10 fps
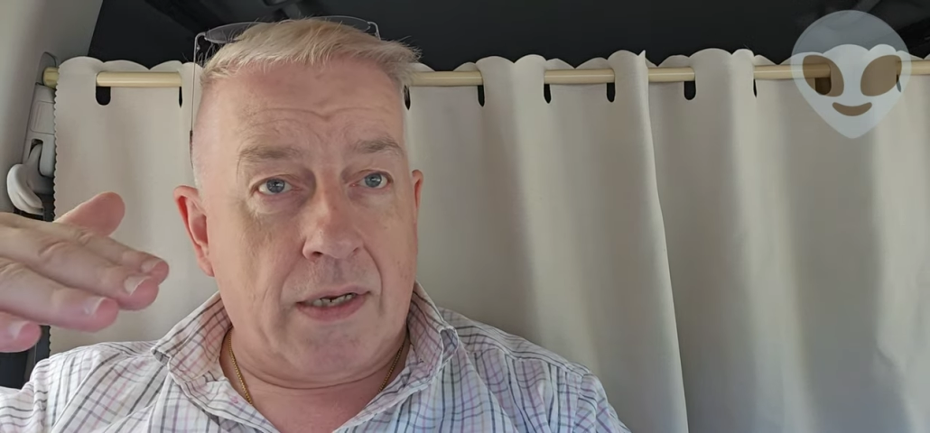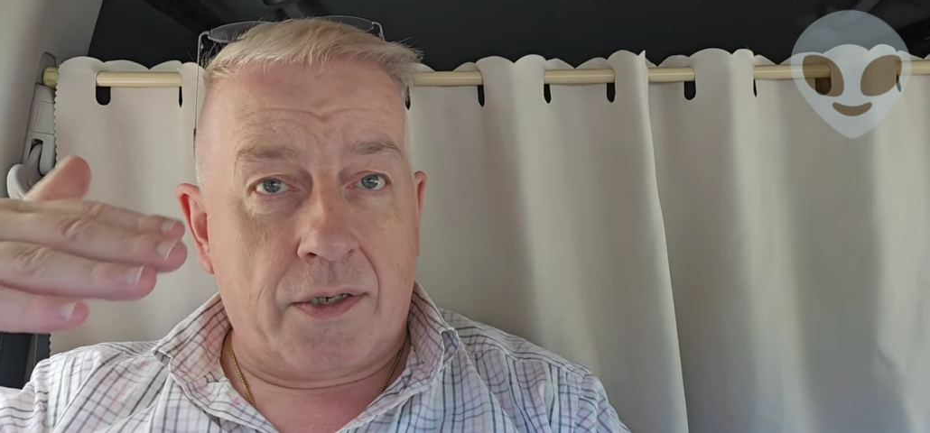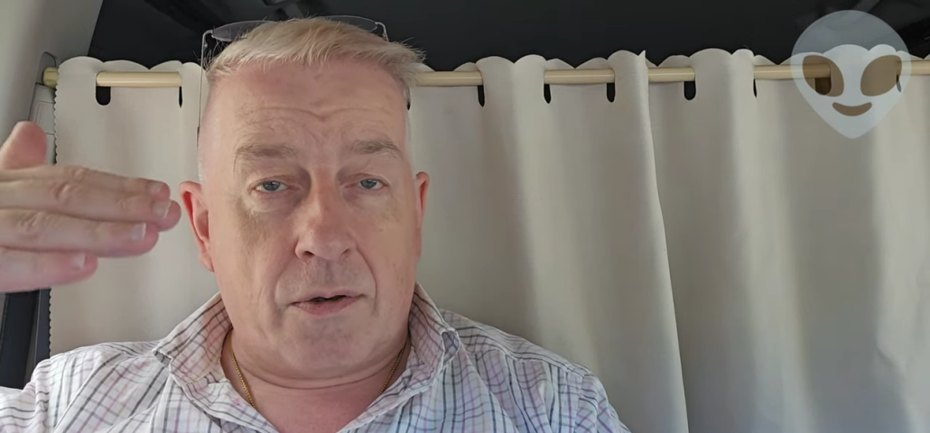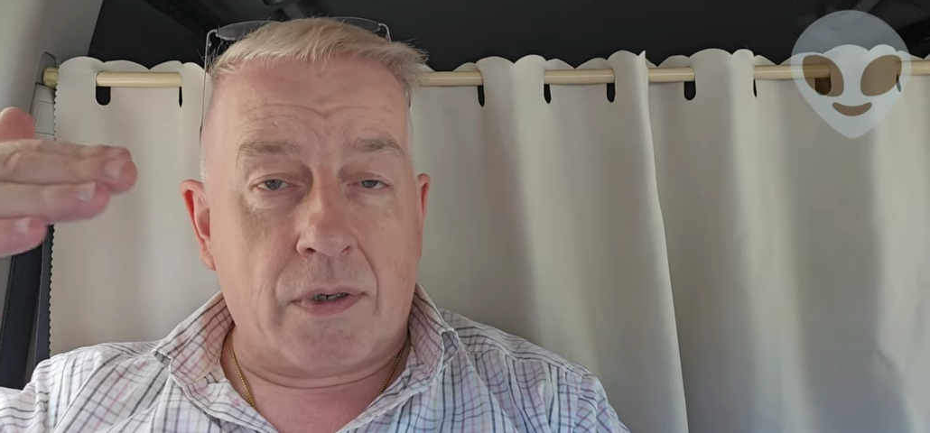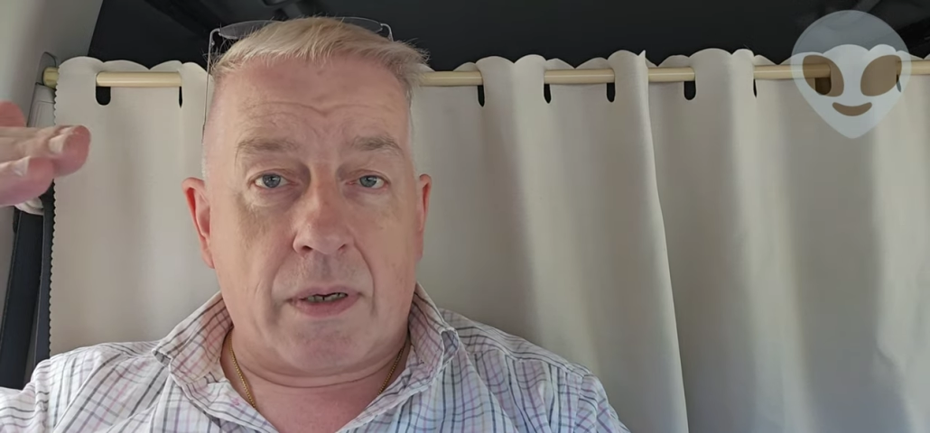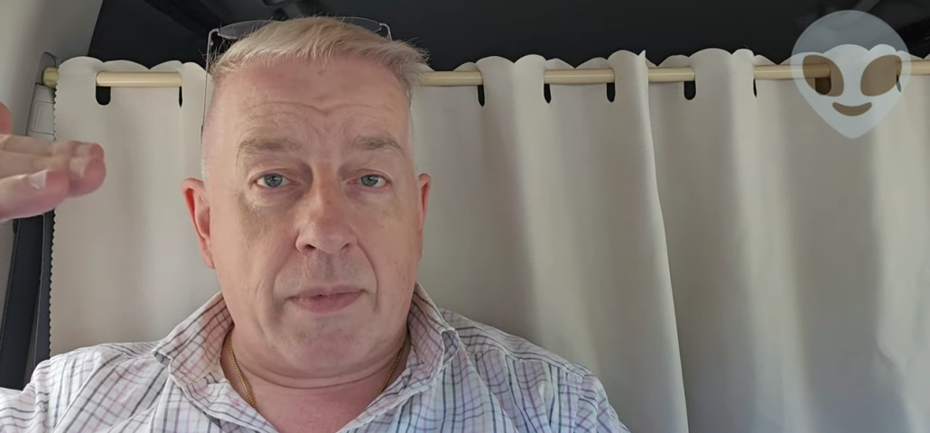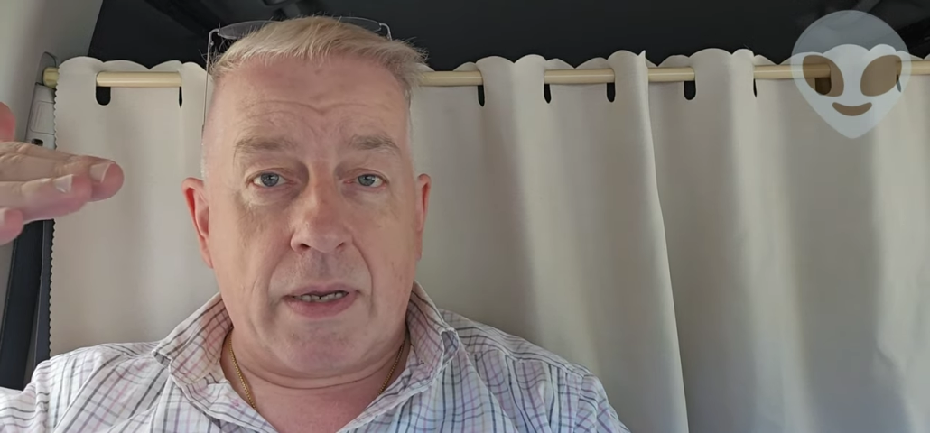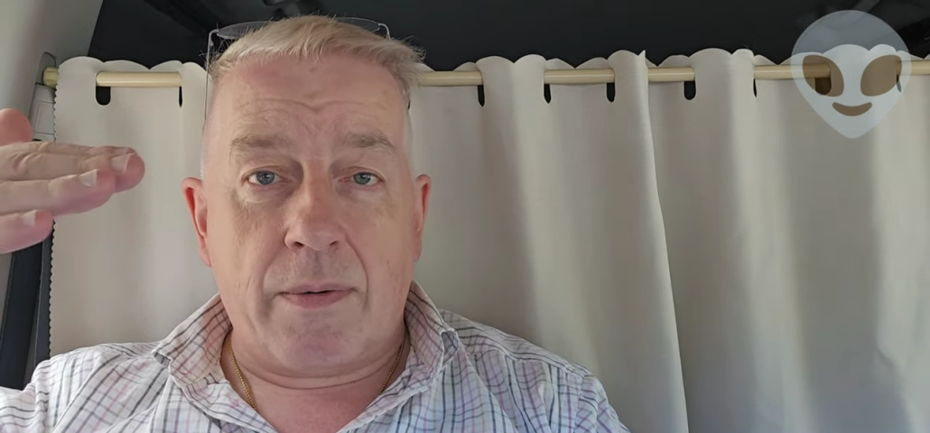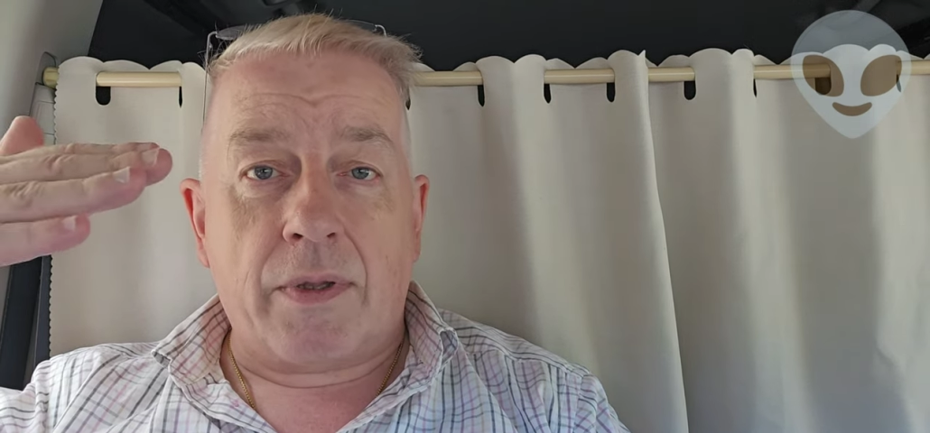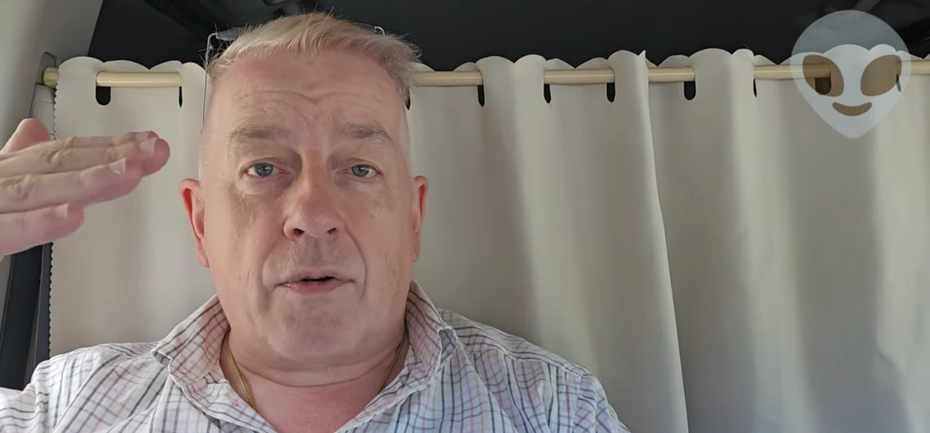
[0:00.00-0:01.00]
Don't come
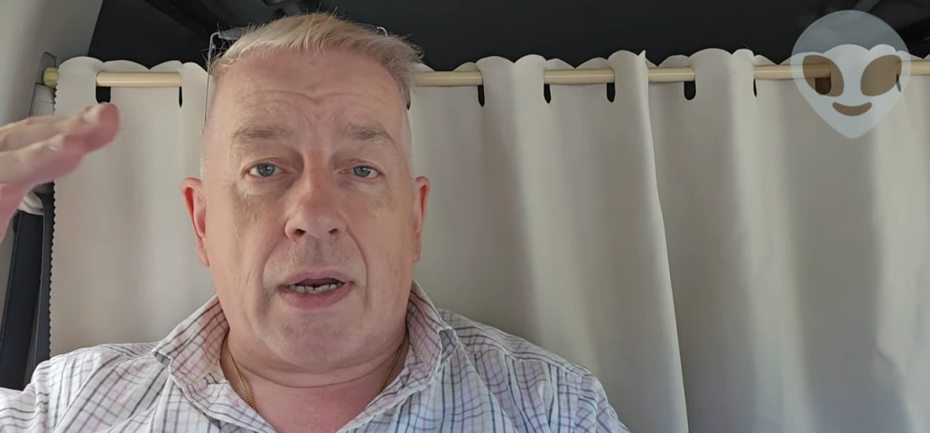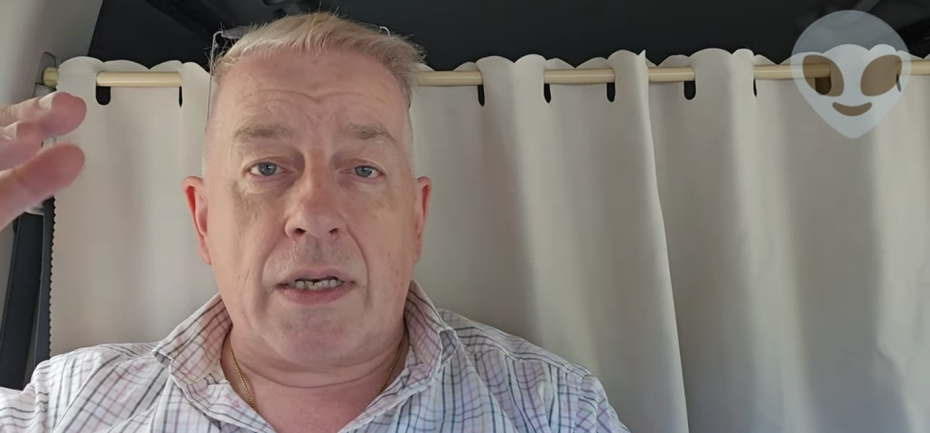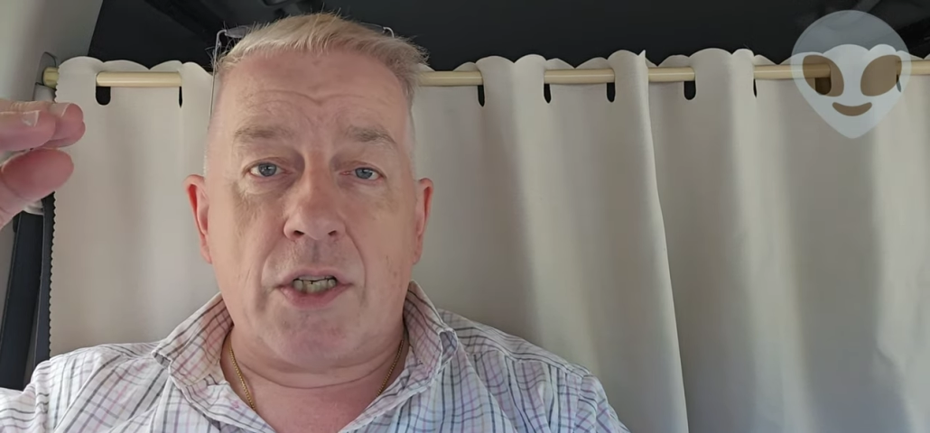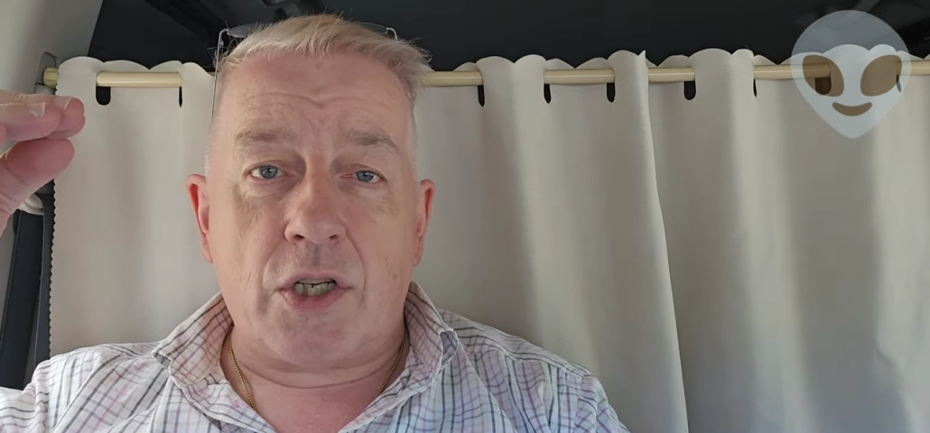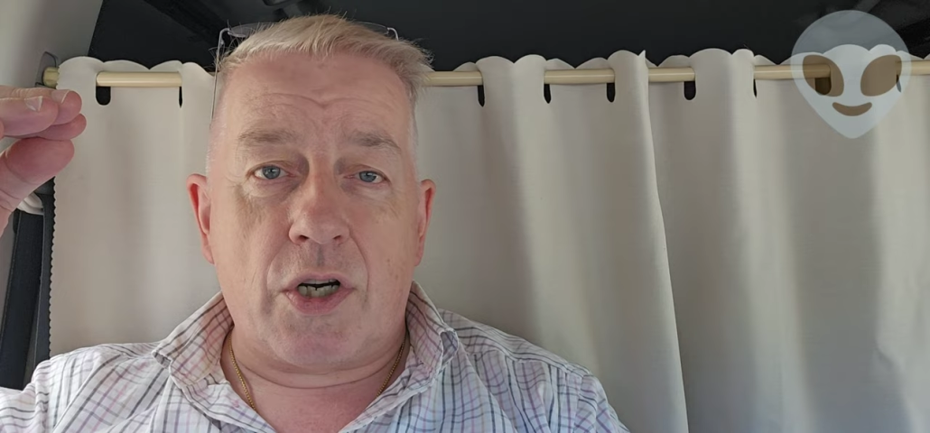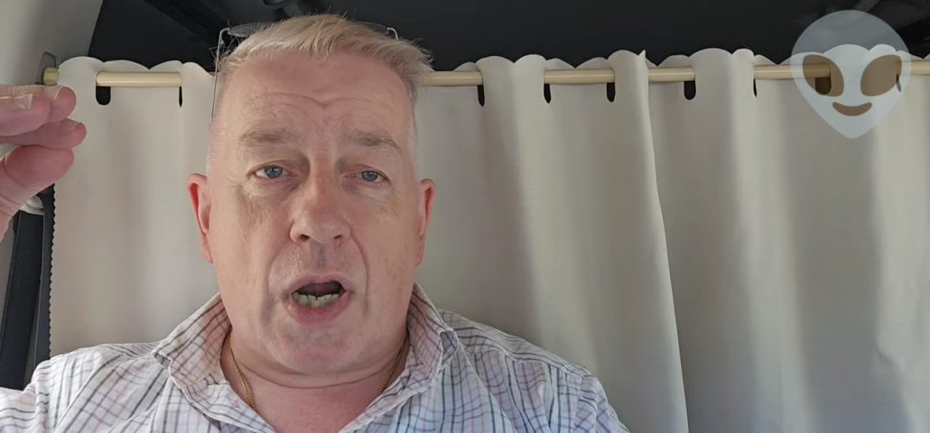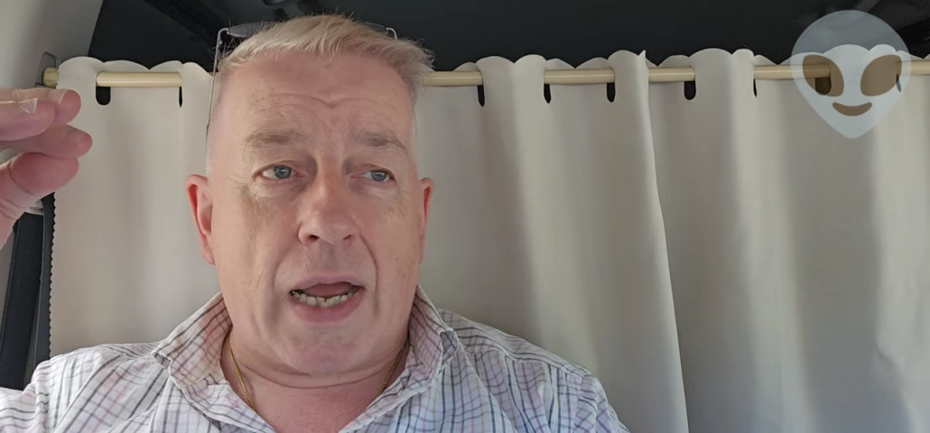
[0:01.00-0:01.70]
here with grandeur